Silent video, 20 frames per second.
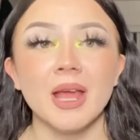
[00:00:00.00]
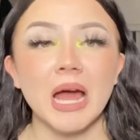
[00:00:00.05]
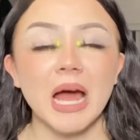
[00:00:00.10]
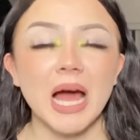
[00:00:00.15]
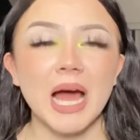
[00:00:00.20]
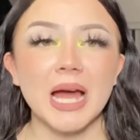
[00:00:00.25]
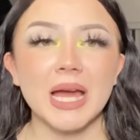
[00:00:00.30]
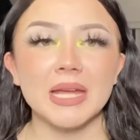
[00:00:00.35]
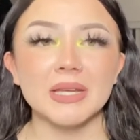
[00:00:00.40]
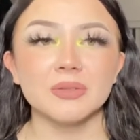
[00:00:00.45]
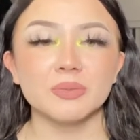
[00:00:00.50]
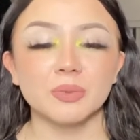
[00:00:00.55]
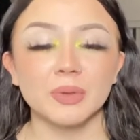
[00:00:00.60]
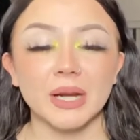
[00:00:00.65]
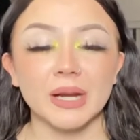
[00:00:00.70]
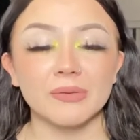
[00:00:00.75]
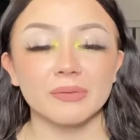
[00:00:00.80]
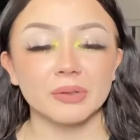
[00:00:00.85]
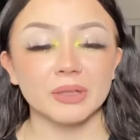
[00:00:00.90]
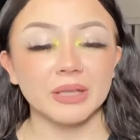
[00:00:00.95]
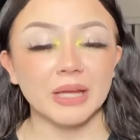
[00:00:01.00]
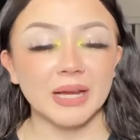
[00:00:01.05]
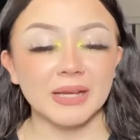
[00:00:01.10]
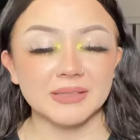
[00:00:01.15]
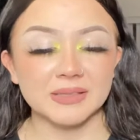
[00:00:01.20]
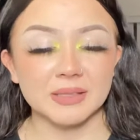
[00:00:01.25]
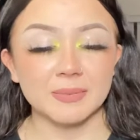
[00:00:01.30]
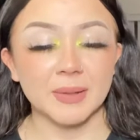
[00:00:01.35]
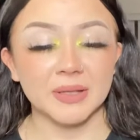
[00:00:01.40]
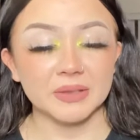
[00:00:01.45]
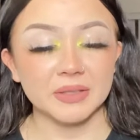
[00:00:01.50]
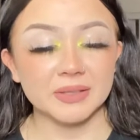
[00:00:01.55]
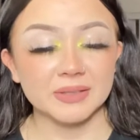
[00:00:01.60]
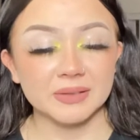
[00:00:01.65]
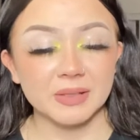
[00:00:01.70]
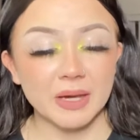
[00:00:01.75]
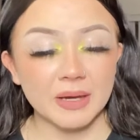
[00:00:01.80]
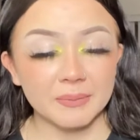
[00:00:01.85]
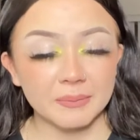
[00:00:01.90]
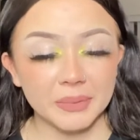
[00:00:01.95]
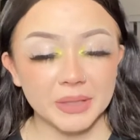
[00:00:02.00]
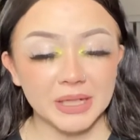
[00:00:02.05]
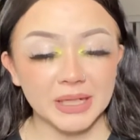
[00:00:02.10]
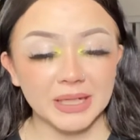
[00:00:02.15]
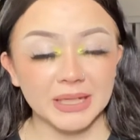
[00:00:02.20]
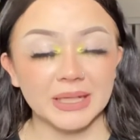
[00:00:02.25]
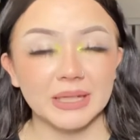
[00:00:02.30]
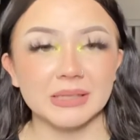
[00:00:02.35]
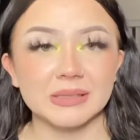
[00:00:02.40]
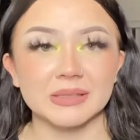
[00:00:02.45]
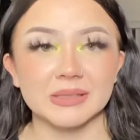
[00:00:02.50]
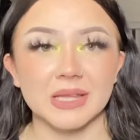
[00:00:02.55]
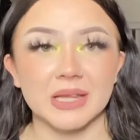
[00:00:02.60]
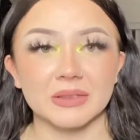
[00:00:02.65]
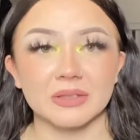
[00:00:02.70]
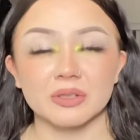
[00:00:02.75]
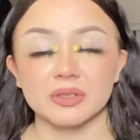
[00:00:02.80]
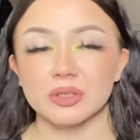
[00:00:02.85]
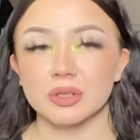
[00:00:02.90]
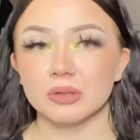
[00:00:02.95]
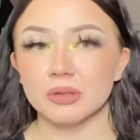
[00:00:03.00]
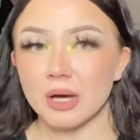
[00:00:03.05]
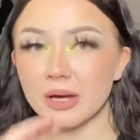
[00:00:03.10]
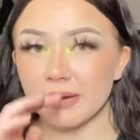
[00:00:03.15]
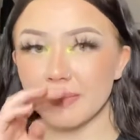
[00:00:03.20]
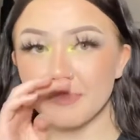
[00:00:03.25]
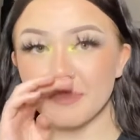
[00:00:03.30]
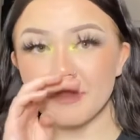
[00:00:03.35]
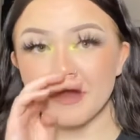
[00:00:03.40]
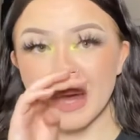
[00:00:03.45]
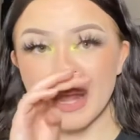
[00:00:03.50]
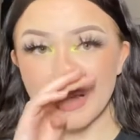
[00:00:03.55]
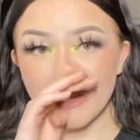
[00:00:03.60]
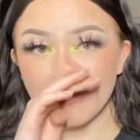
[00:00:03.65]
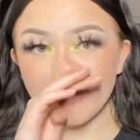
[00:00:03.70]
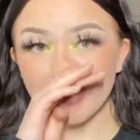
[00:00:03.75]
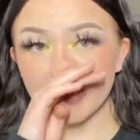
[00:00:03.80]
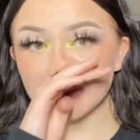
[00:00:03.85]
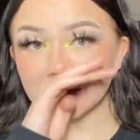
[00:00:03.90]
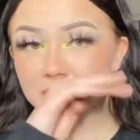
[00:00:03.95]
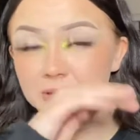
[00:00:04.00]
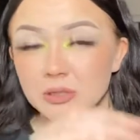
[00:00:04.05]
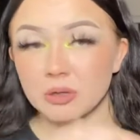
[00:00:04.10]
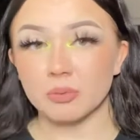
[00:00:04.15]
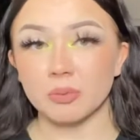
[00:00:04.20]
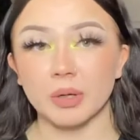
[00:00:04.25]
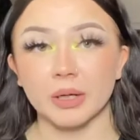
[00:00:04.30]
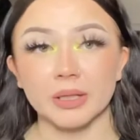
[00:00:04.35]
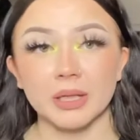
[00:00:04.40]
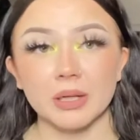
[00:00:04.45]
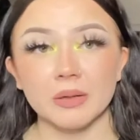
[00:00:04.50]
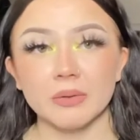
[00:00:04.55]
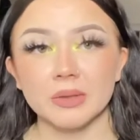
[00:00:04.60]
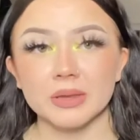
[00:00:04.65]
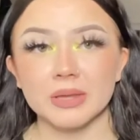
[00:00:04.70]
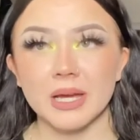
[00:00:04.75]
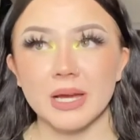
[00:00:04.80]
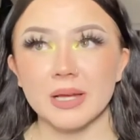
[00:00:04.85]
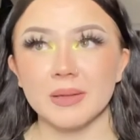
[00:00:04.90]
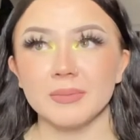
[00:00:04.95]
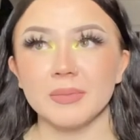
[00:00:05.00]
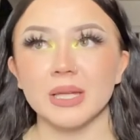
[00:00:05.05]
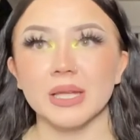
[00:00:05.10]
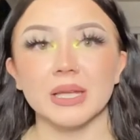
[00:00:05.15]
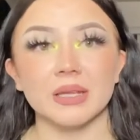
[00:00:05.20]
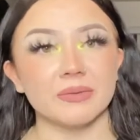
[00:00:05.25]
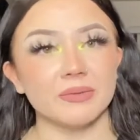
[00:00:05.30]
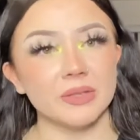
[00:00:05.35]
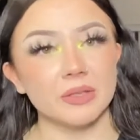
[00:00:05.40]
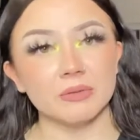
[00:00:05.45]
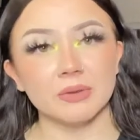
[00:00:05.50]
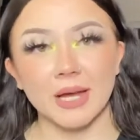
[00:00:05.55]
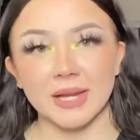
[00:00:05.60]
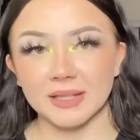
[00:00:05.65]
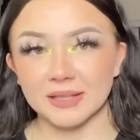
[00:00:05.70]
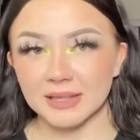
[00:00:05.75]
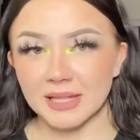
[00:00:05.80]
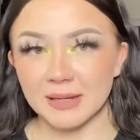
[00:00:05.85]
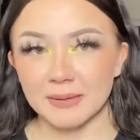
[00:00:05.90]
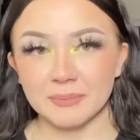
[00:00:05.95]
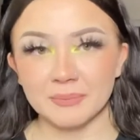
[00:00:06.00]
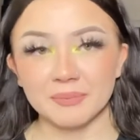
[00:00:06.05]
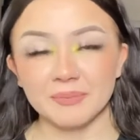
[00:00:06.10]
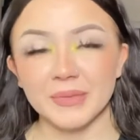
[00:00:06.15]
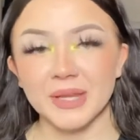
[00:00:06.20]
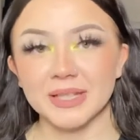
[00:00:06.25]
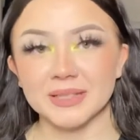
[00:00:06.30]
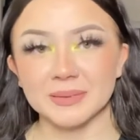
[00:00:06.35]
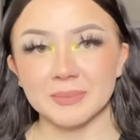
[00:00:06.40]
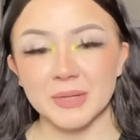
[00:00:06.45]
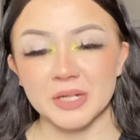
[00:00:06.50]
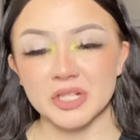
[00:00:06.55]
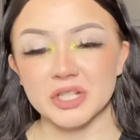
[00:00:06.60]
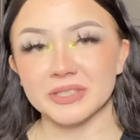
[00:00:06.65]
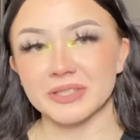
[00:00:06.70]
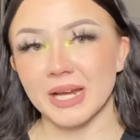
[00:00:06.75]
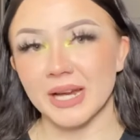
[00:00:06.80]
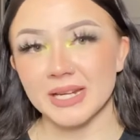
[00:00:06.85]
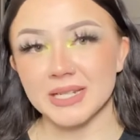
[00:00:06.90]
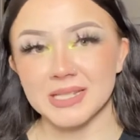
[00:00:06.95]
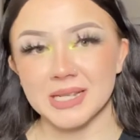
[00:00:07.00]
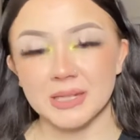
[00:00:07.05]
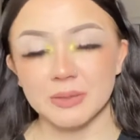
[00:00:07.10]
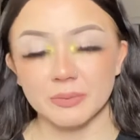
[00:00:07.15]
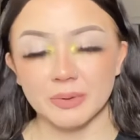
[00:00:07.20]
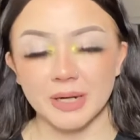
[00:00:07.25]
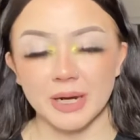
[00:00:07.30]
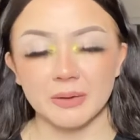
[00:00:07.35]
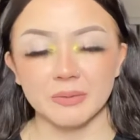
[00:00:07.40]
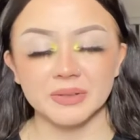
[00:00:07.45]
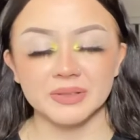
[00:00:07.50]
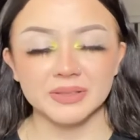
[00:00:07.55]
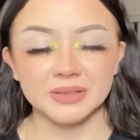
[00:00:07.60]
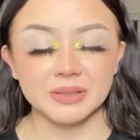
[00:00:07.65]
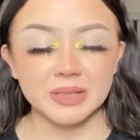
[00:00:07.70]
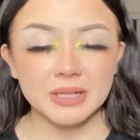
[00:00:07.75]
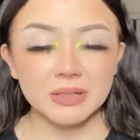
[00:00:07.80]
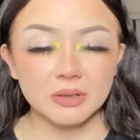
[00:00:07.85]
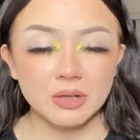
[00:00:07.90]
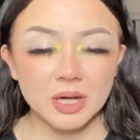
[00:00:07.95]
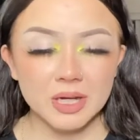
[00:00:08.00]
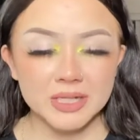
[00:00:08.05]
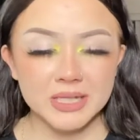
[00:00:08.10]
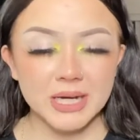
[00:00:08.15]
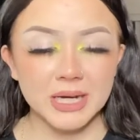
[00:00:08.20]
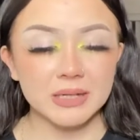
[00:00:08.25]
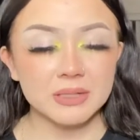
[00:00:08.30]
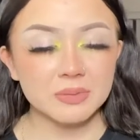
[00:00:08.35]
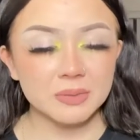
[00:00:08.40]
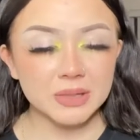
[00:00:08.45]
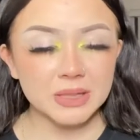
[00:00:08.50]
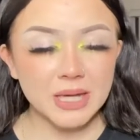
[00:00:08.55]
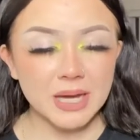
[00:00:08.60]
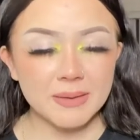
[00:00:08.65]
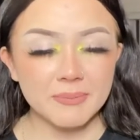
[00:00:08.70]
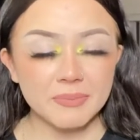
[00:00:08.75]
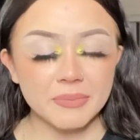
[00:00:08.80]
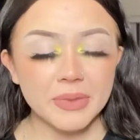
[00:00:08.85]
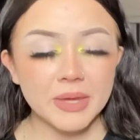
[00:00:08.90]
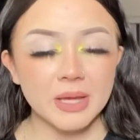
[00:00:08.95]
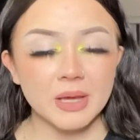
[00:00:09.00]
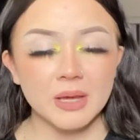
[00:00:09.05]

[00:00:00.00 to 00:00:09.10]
And what I've realized about this company is that there's a lot of benefits to working with them if you like them as much as I did when I was in contact with them.